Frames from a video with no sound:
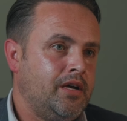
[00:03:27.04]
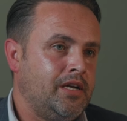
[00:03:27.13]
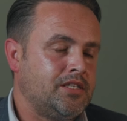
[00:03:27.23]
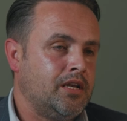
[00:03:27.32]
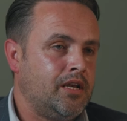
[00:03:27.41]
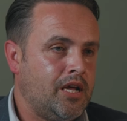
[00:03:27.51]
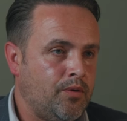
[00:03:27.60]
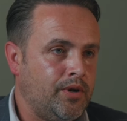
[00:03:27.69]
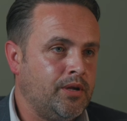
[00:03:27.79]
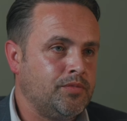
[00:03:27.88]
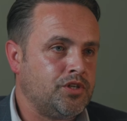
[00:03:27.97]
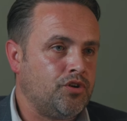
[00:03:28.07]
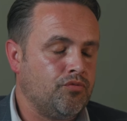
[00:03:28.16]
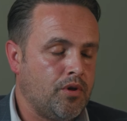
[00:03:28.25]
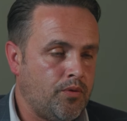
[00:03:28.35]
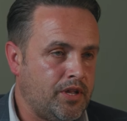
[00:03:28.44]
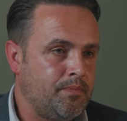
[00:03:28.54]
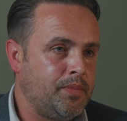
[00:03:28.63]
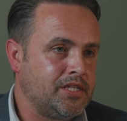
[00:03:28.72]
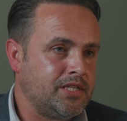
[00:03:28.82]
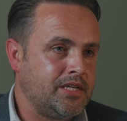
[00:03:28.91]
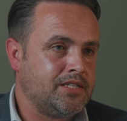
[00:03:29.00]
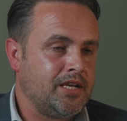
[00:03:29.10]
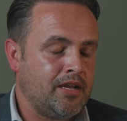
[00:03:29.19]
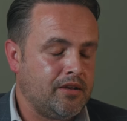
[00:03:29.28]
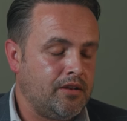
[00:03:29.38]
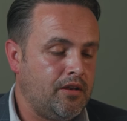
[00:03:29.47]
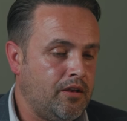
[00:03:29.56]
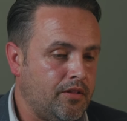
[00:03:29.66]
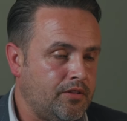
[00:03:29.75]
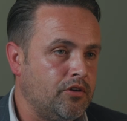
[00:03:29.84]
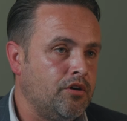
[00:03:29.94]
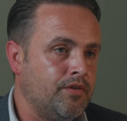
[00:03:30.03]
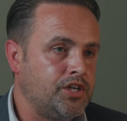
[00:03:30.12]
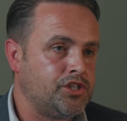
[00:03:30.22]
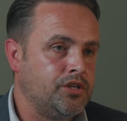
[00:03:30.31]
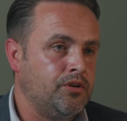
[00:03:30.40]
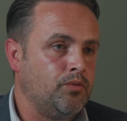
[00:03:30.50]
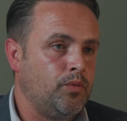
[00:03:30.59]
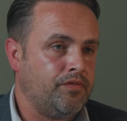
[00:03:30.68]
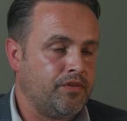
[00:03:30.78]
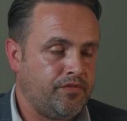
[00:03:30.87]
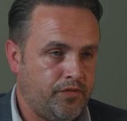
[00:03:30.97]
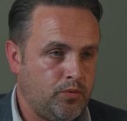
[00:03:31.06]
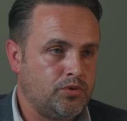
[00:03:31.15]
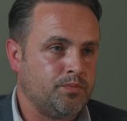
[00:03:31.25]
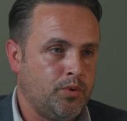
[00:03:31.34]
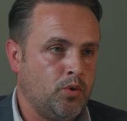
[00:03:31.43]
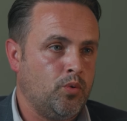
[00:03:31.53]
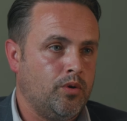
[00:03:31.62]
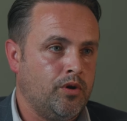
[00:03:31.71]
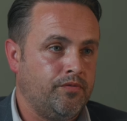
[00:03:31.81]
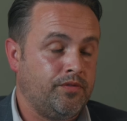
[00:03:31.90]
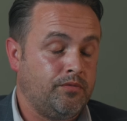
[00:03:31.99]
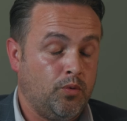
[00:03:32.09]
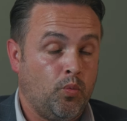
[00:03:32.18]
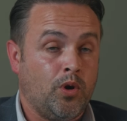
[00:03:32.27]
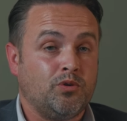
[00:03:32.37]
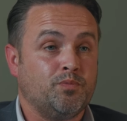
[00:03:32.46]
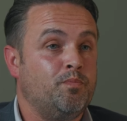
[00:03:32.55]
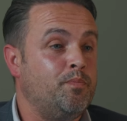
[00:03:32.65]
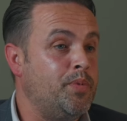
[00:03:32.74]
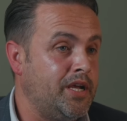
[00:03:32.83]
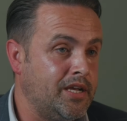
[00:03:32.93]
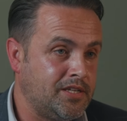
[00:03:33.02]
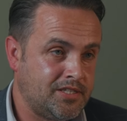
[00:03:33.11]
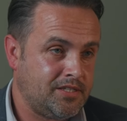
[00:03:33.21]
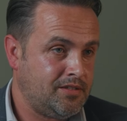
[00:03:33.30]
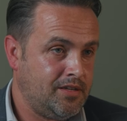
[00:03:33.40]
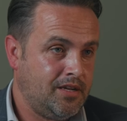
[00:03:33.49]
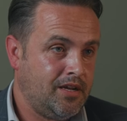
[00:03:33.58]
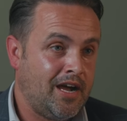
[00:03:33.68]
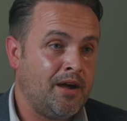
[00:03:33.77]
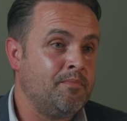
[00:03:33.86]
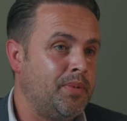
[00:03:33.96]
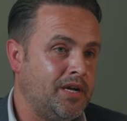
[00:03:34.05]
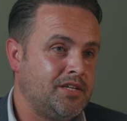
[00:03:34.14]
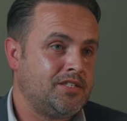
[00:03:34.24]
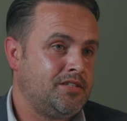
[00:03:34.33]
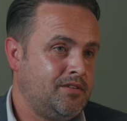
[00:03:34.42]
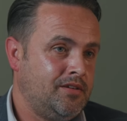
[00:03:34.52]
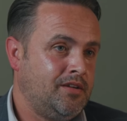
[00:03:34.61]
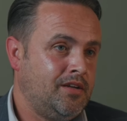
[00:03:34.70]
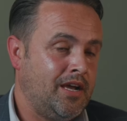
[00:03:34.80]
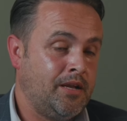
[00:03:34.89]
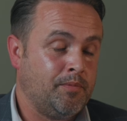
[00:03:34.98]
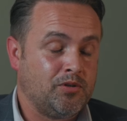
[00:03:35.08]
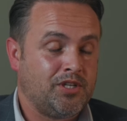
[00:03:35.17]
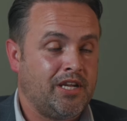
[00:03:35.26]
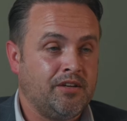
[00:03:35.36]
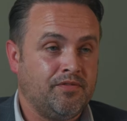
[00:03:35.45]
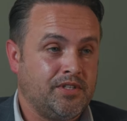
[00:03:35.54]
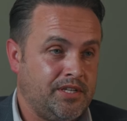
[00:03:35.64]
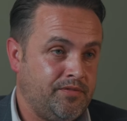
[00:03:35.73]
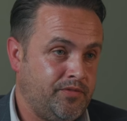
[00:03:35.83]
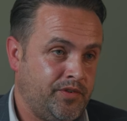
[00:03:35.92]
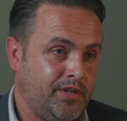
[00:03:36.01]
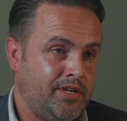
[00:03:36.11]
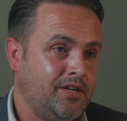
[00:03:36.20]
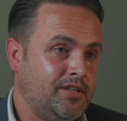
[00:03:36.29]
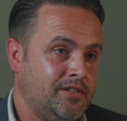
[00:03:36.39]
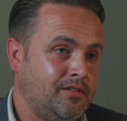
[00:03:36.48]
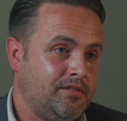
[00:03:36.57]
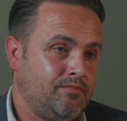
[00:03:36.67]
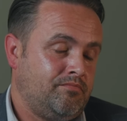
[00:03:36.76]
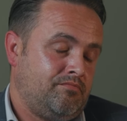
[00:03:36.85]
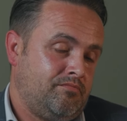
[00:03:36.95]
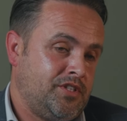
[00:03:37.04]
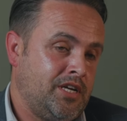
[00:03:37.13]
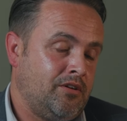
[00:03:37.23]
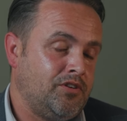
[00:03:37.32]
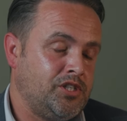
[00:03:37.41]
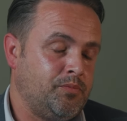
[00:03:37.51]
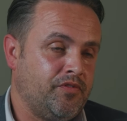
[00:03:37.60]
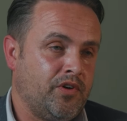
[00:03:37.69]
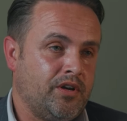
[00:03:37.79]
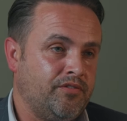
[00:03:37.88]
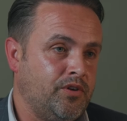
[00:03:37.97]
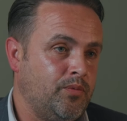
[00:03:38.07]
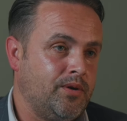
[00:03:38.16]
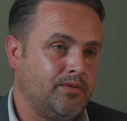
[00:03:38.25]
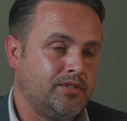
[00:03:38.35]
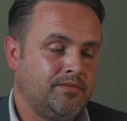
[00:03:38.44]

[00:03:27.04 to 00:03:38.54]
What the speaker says: It's allowing them to grow their business in another direction with a full support of the world's biggest and best and most innovative technology provider in the world.